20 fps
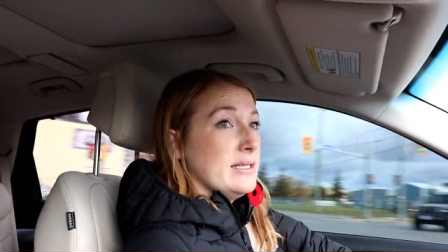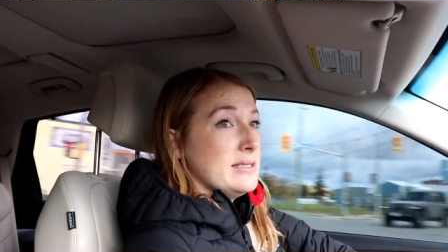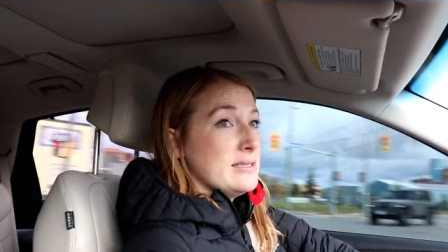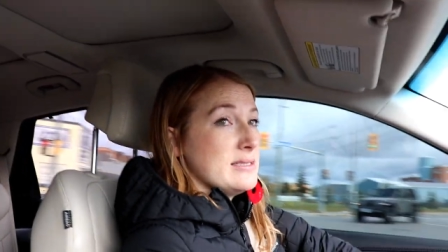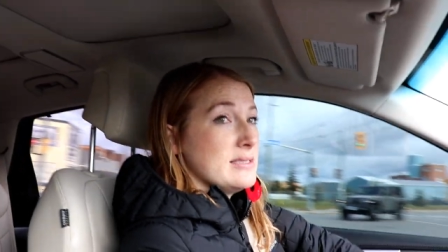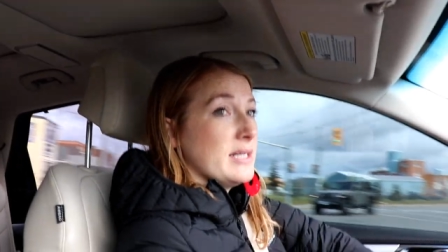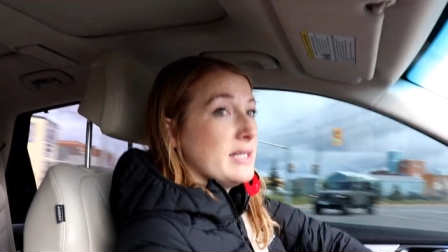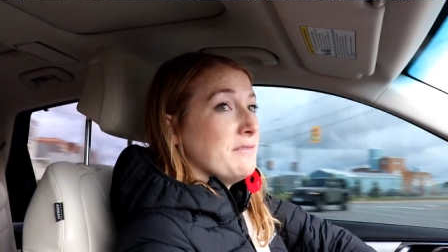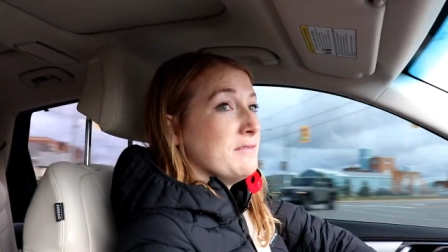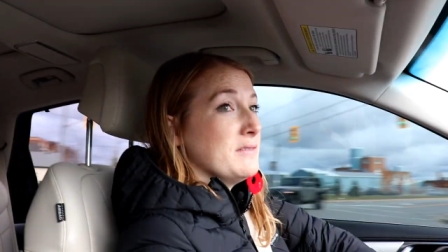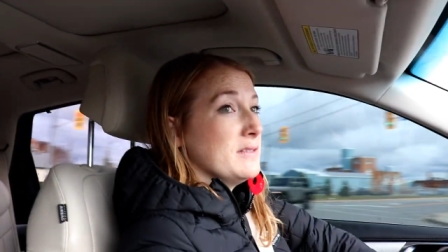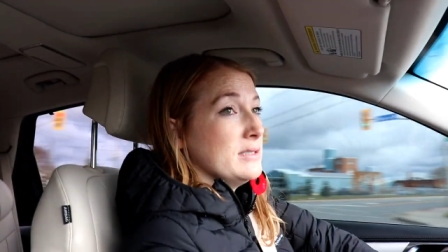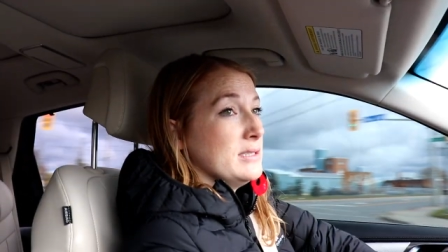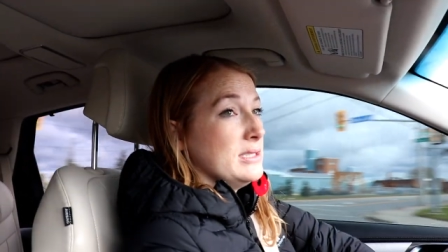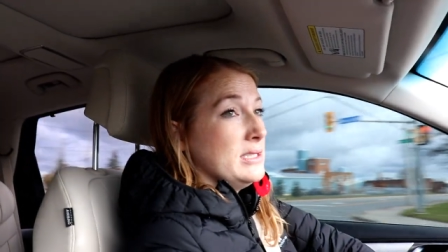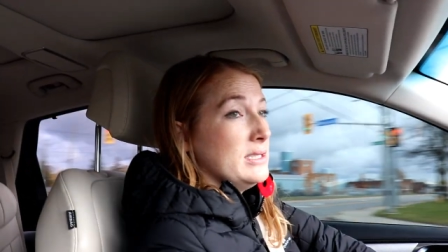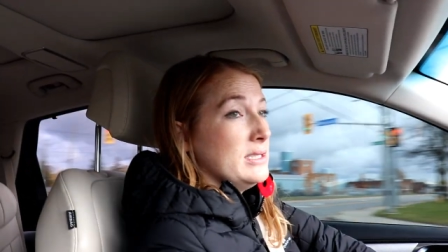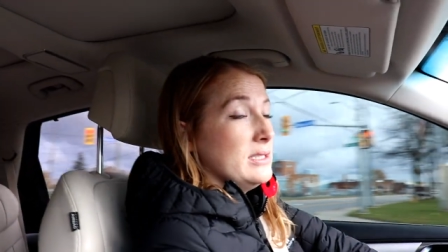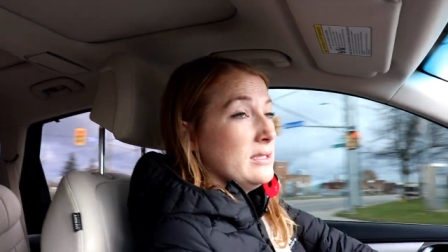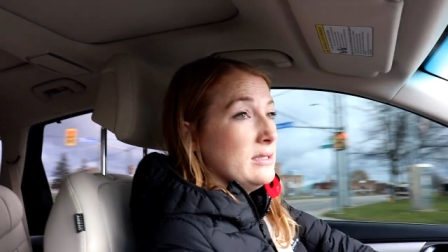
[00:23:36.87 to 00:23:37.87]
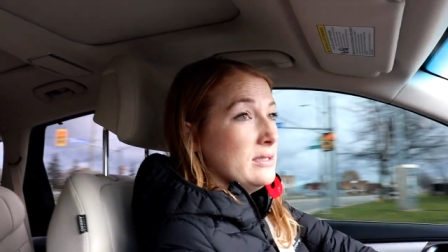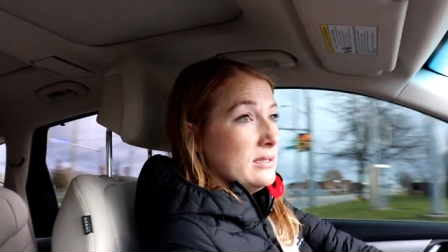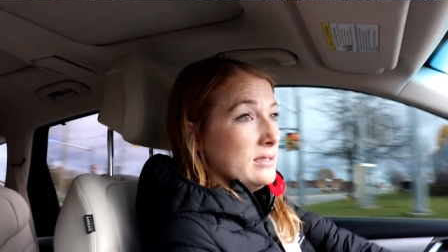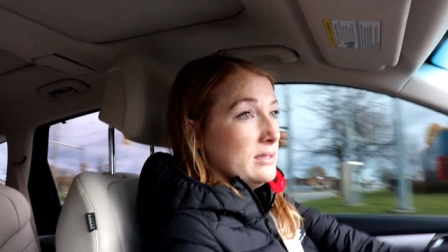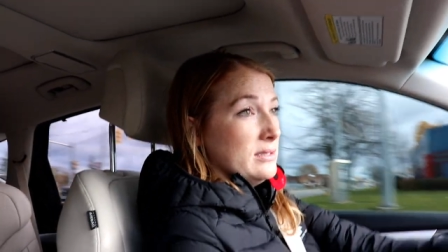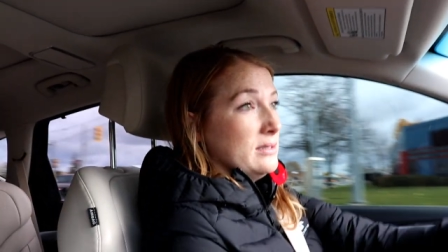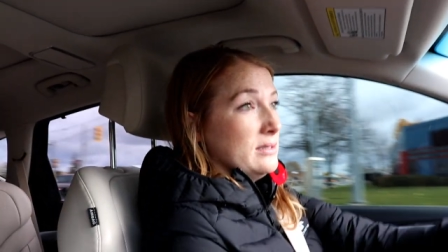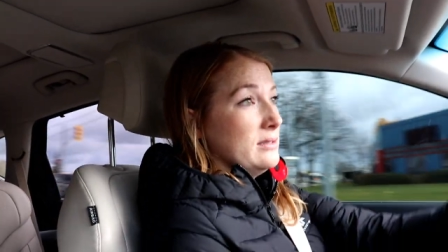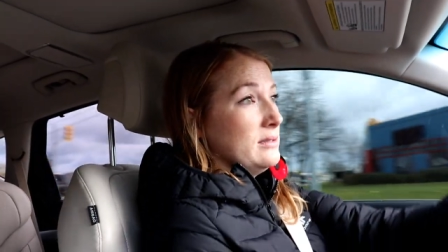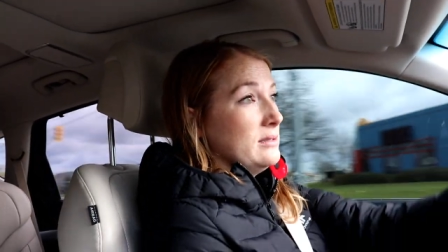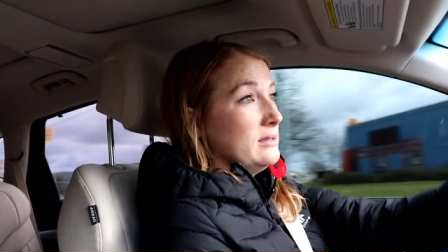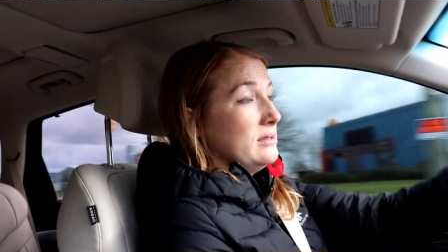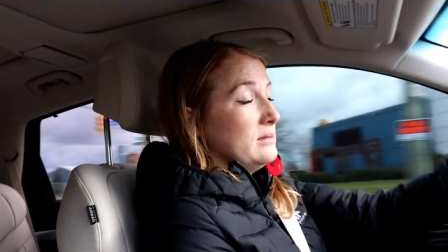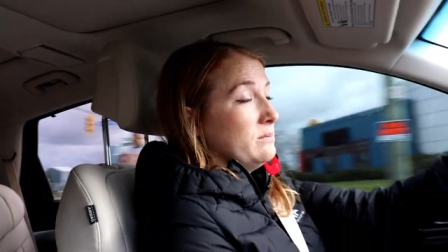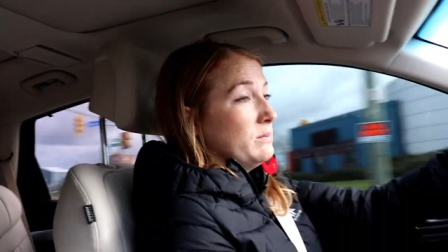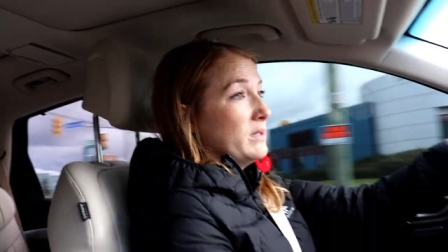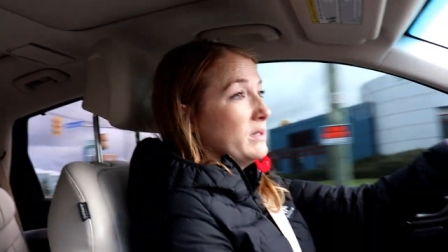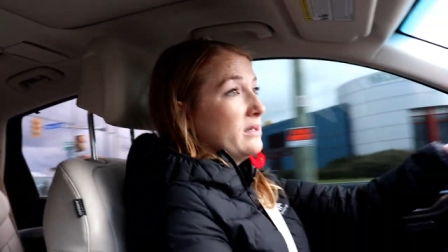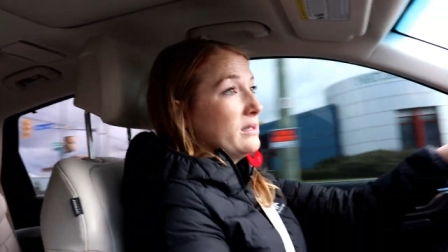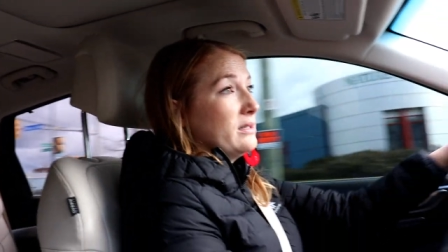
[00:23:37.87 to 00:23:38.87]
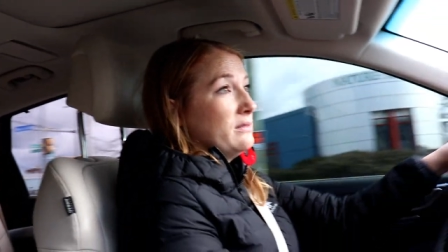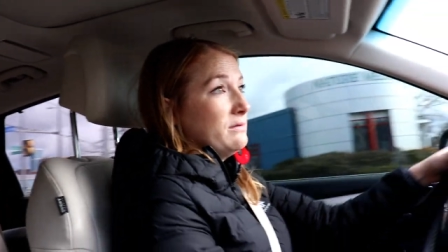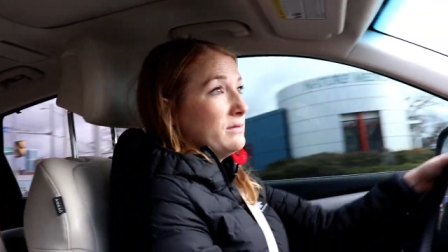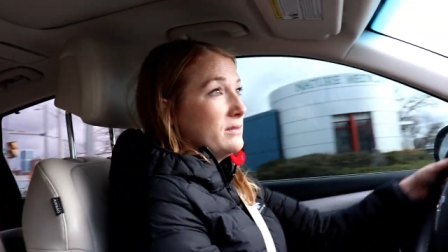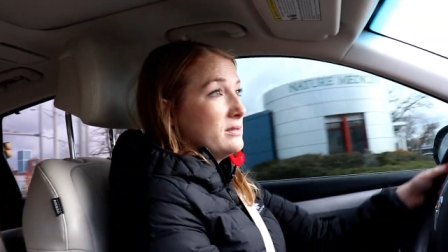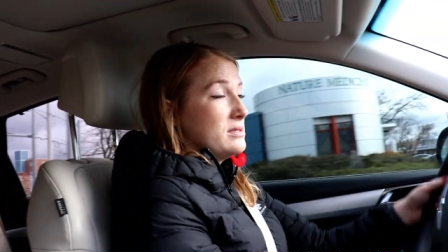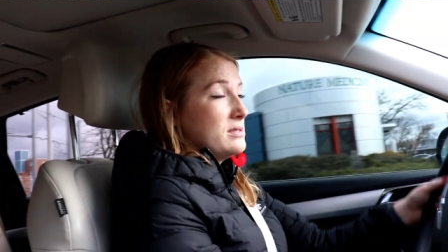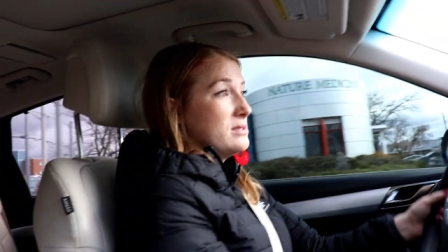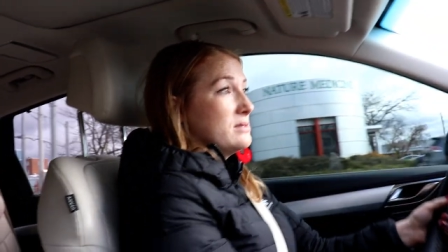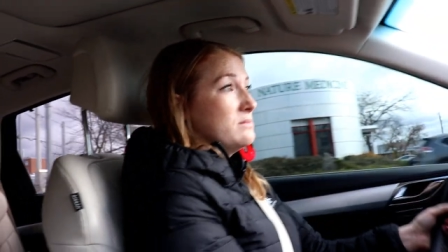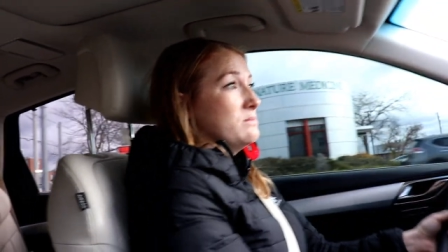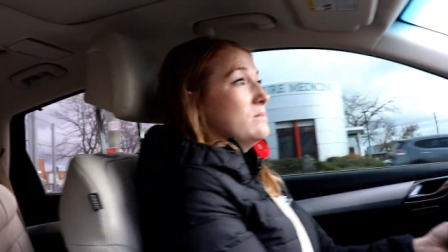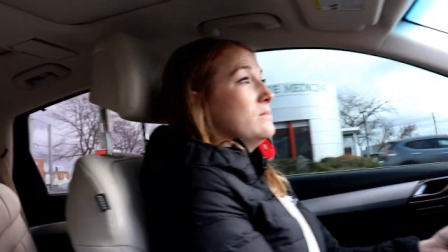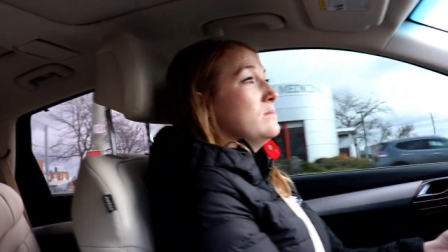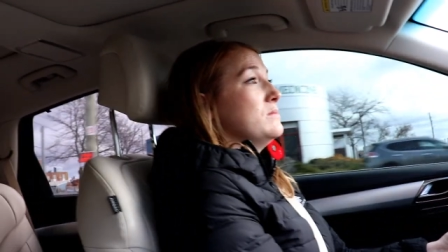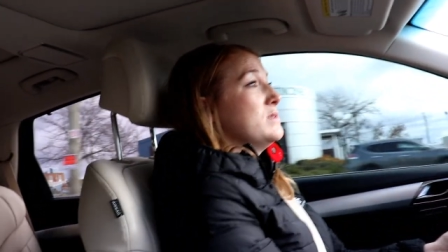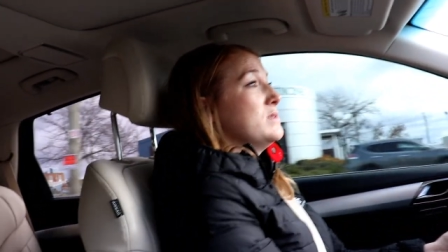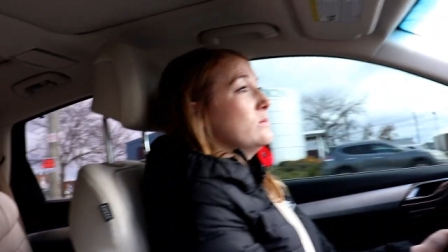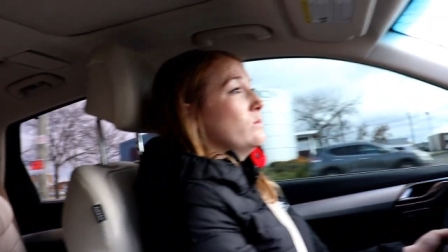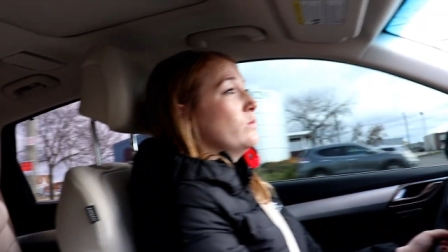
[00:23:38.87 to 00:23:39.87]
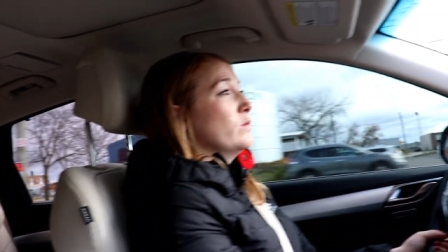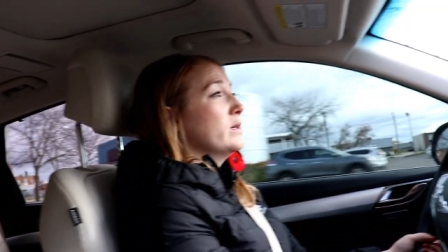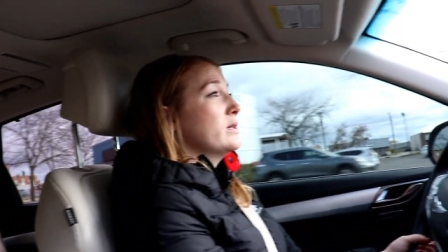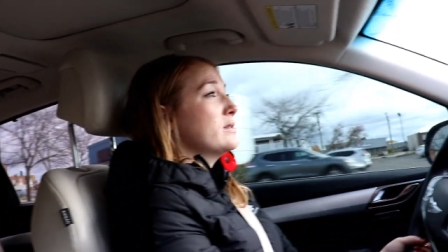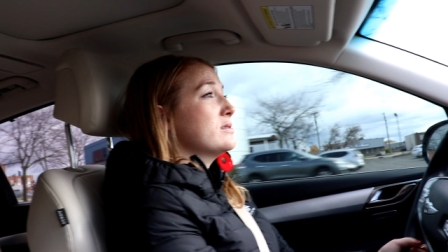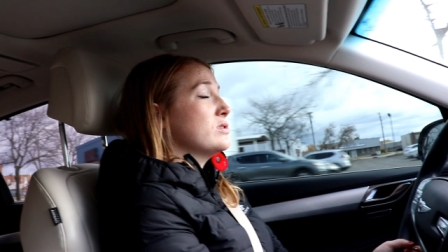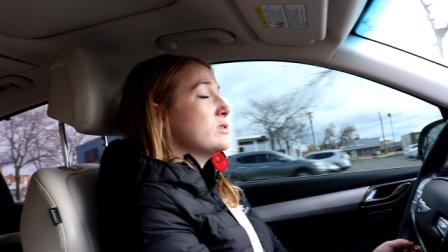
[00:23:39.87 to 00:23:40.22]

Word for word: it's definitely in the, the market for some some work.